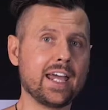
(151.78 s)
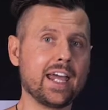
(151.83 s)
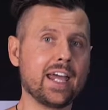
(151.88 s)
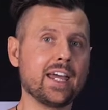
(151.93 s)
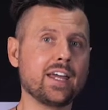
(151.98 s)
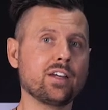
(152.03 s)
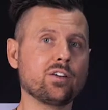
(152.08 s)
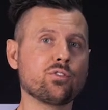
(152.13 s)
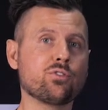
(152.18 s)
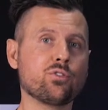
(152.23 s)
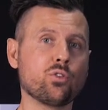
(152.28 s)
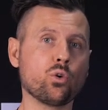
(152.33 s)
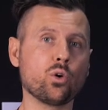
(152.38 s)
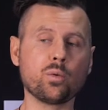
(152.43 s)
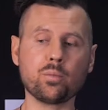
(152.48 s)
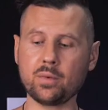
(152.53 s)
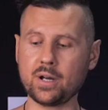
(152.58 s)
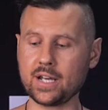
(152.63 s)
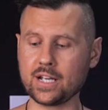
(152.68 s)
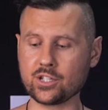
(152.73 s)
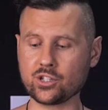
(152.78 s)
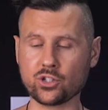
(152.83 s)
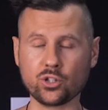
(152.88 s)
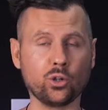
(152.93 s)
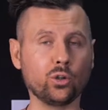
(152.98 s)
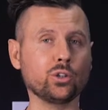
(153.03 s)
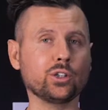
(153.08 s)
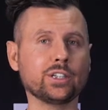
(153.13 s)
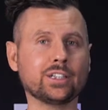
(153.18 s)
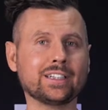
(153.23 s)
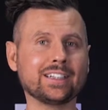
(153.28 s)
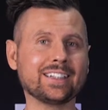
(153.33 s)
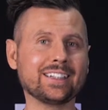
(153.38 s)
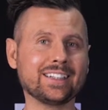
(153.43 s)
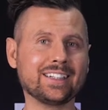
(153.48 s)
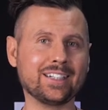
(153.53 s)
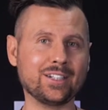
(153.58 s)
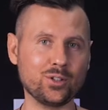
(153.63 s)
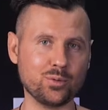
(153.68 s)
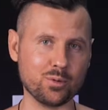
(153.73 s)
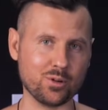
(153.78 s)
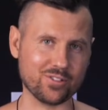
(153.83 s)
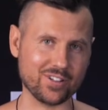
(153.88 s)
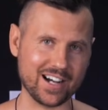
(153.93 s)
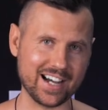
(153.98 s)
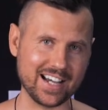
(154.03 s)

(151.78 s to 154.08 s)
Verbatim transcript: and form a solid cube of